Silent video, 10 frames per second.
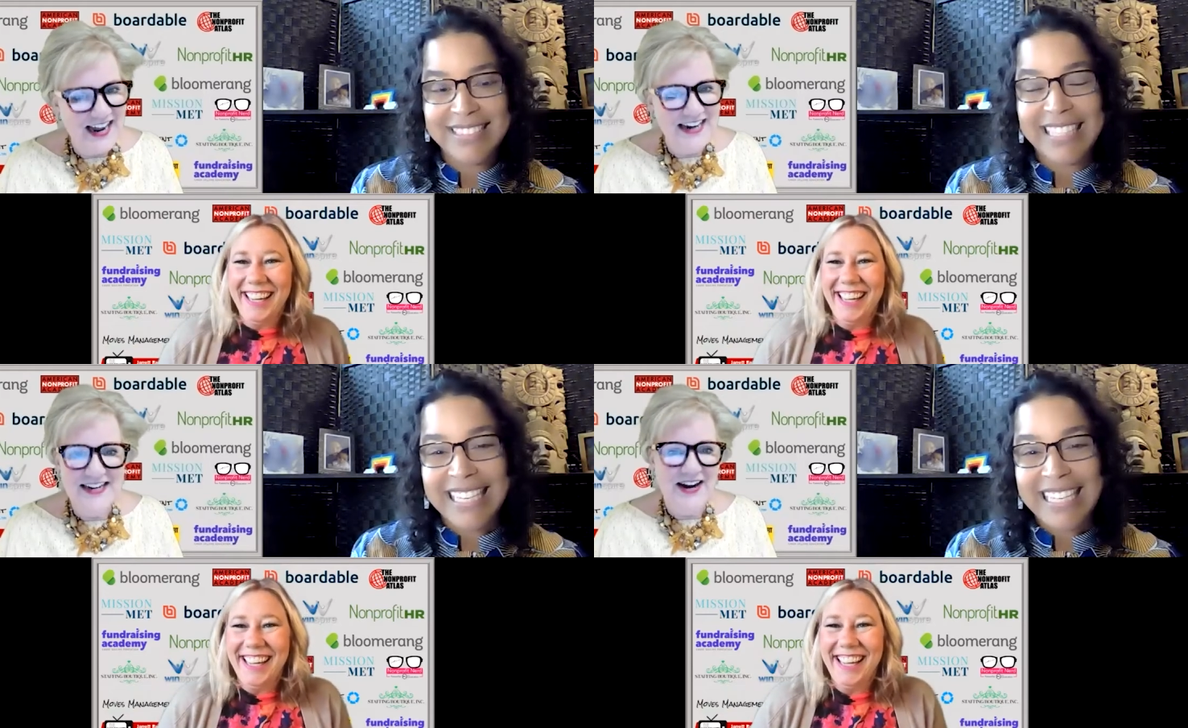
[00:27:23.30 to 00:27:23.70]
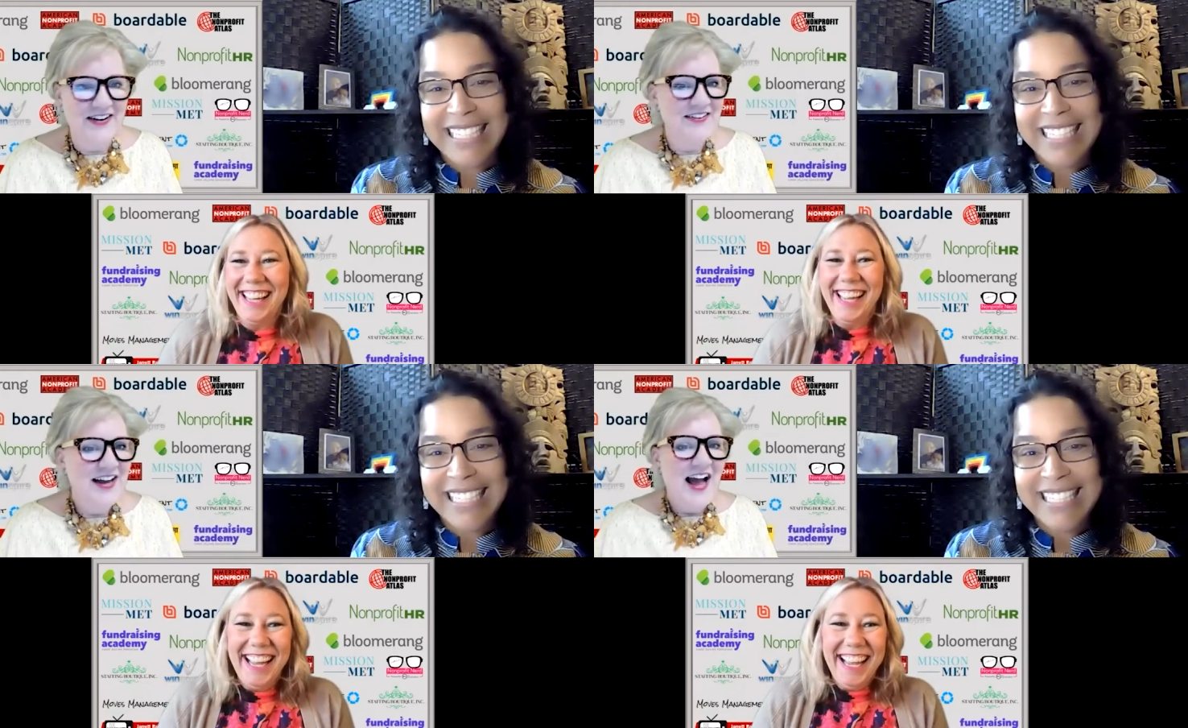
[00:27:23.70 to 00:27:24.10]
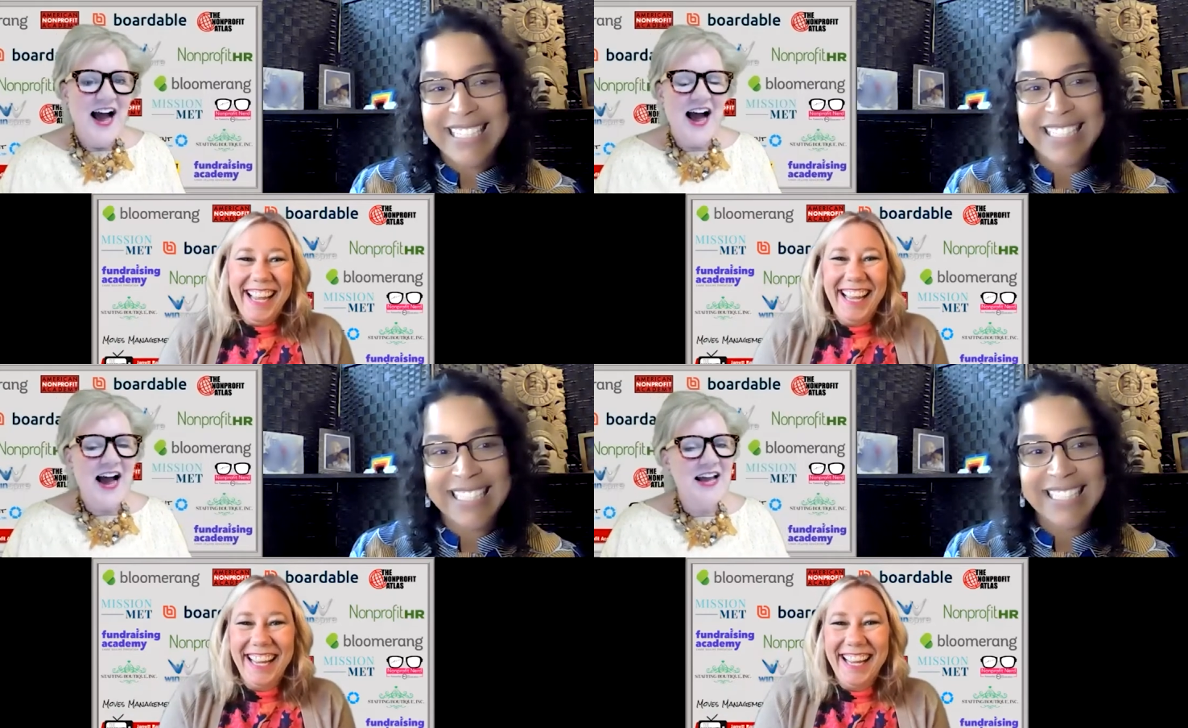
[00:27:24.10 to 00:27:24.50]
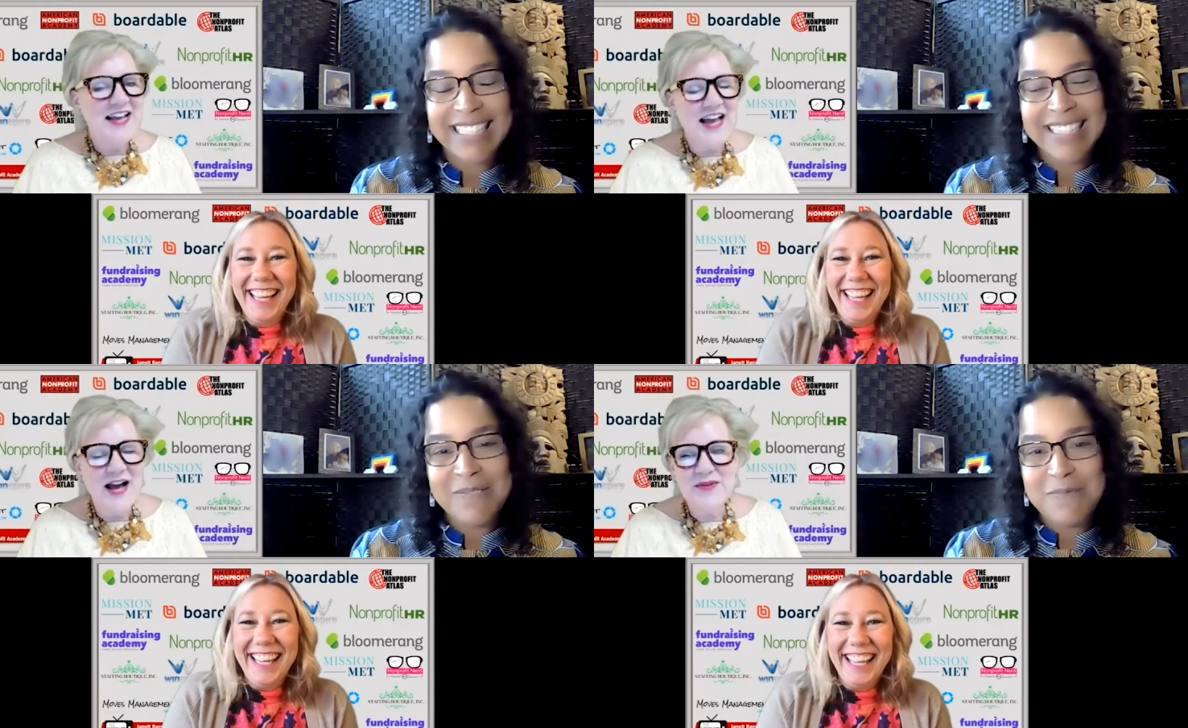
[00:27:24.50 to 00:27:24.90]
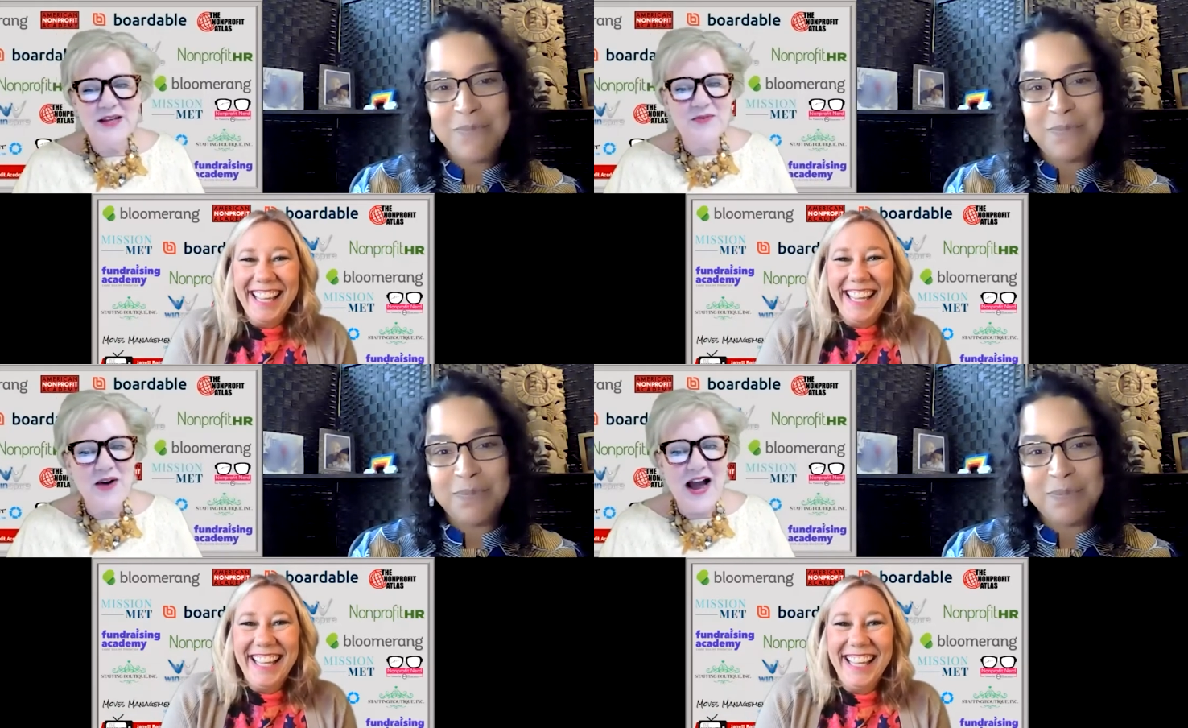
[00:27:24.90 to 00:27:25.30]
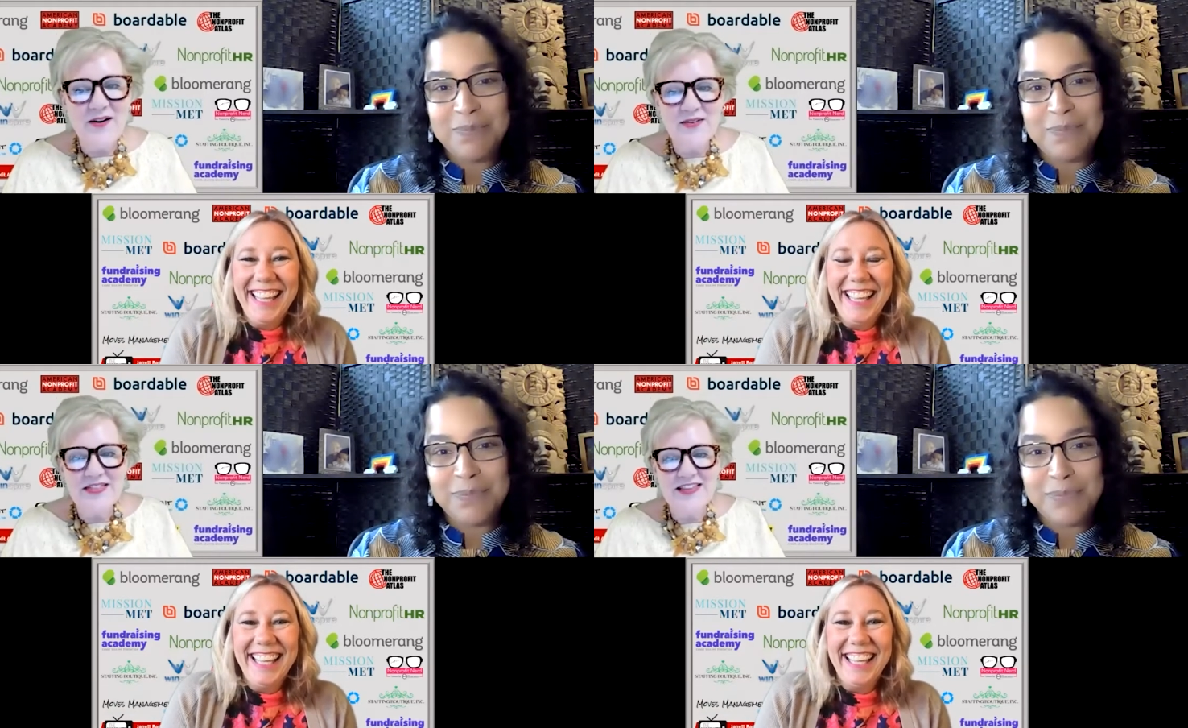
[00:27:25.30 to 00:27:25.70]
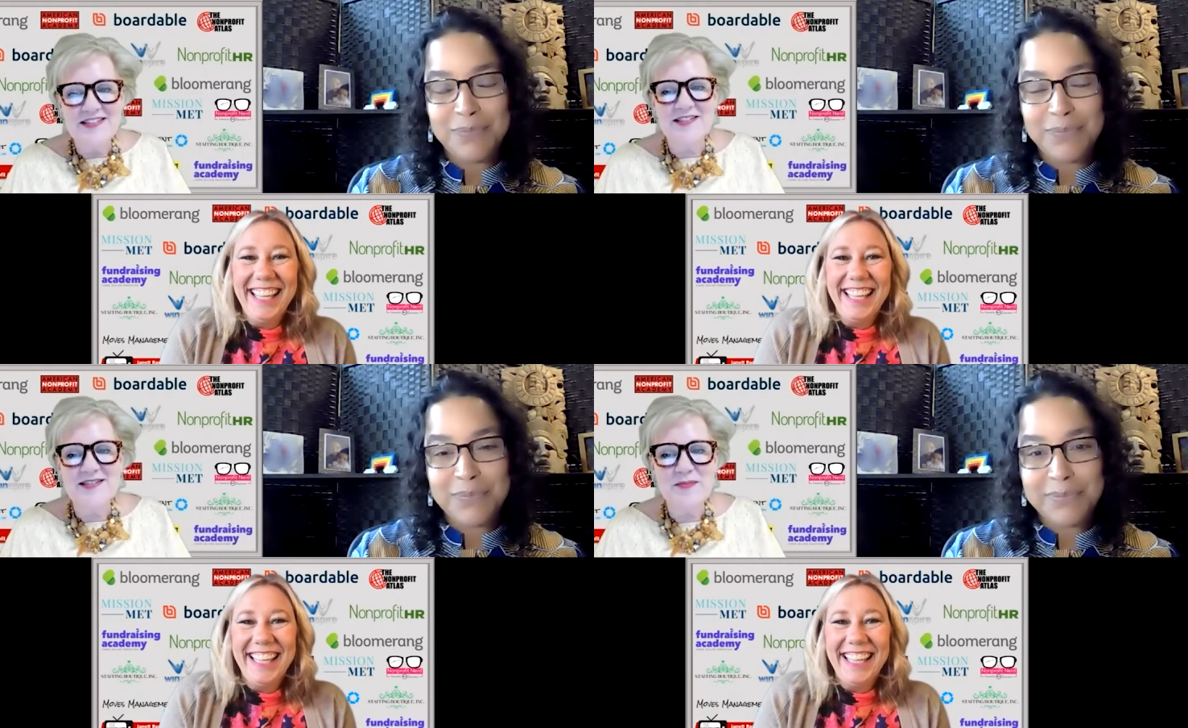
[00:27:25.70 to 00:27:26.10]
Speaker 1: I know. I Emily, wow, this is